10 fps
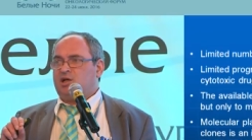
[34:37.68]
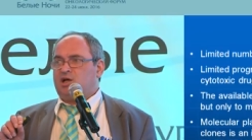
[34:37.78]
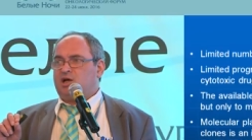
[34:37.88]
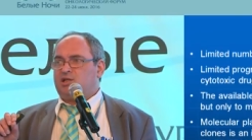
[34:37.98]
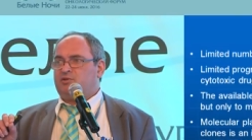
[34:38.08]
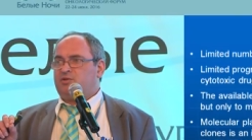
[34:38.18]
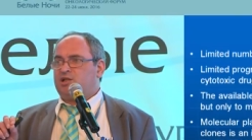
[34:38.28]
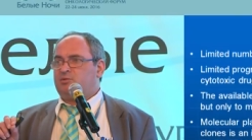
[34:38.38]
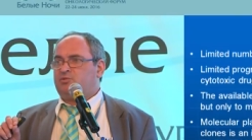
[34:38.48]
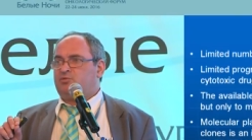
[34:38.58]
are
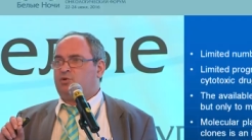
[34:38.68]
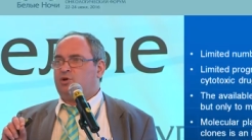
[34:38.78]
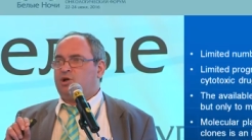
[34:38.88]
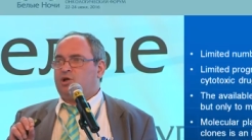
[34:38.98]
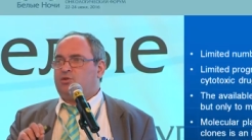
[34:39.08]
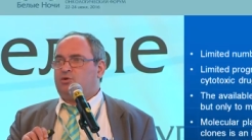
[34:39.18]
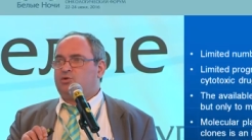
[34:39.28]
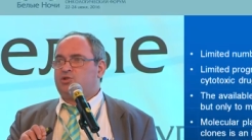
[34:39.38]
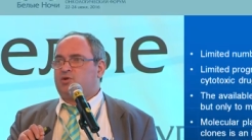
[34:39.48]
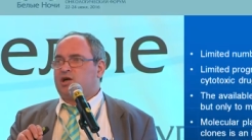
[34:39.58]
developed for
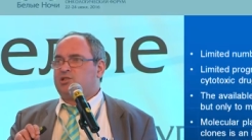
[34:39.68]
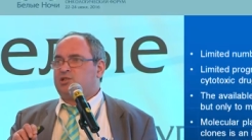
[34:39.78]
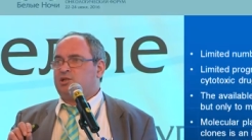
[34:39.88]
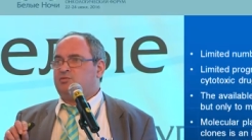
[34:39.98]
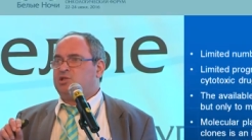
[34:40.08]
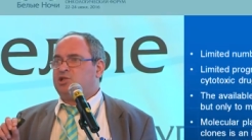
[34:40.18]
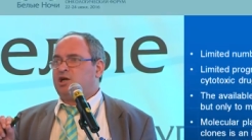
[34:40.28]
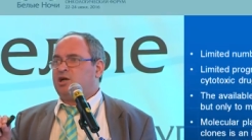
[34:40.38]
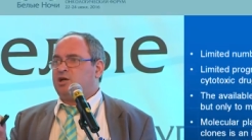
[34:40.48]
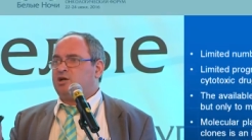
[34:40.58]
those drugs which
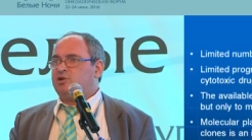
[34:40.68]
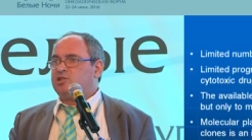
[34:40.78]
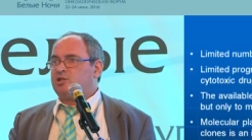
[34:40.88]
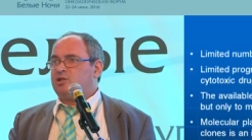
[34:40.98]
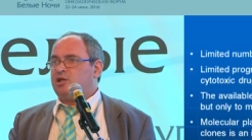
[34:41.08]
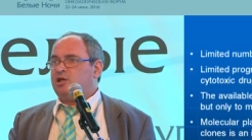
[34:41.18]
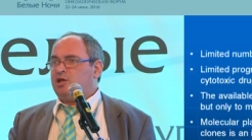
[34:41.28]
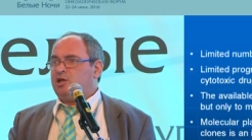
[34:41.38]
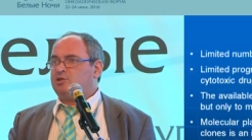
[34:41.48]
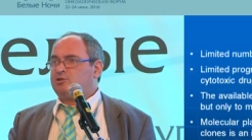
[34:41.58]
are recently
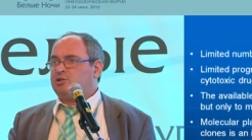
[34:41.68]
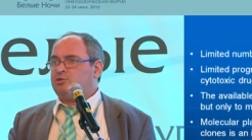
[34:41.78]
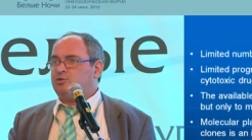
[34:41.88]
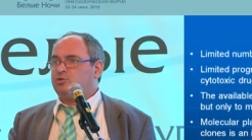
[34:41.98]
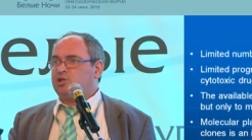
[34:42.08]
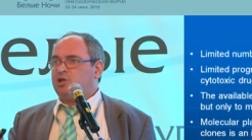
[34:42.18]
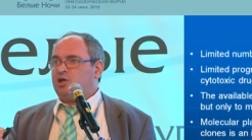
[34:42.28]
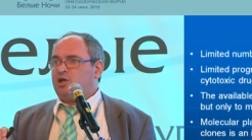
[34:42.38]
introduced,